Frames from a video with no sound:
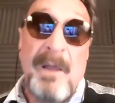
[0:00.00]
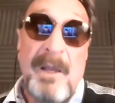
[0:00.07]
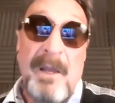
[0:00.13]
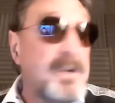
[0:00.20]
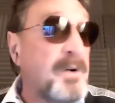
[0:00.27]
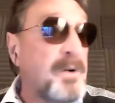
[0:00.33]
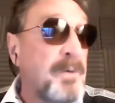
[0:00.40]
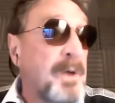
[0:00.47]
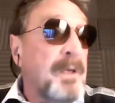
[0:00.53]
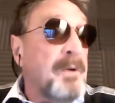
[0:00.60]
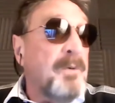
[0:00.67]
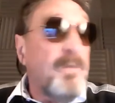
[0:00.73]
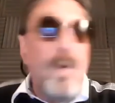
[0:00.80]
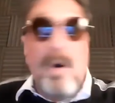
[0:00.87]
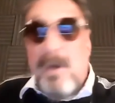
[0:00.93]
So
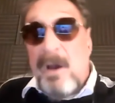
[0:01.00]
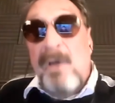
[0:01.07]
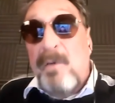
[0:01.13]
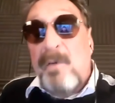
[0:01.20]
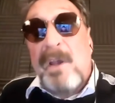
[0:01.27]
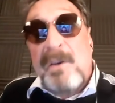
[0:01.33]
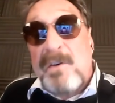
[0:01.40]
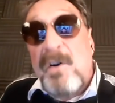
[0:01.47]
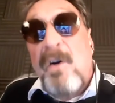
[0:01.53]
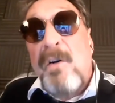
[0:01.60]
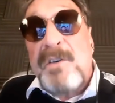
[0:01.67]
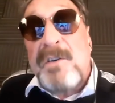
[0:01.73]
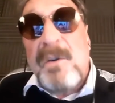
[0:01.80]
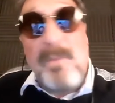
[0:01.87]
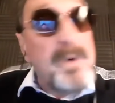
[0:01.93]
whatever they
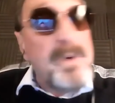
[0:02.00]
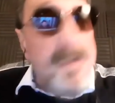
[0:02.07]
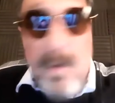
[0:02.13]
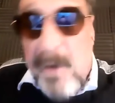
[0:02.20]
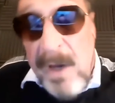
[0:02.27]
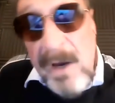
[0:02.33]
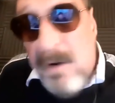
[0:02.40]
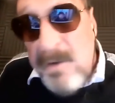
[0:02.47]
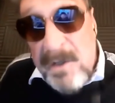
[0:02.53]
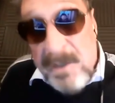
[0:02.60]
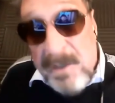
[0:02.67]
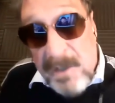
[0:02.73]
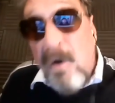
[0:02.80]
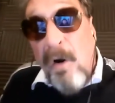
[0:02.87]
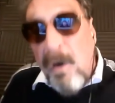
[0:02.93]
charge him with, who cares?
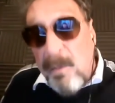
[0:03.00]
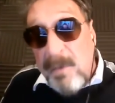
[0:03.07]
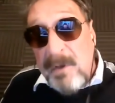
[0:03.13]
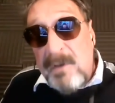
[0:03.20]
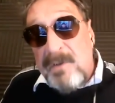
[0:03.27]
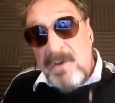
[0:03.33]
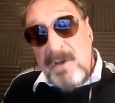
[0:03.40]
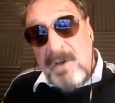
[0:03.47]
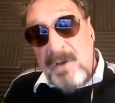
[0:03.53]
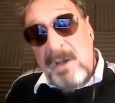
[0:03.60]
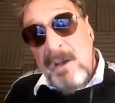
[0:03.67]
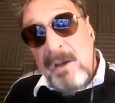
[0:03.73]
It's garbage.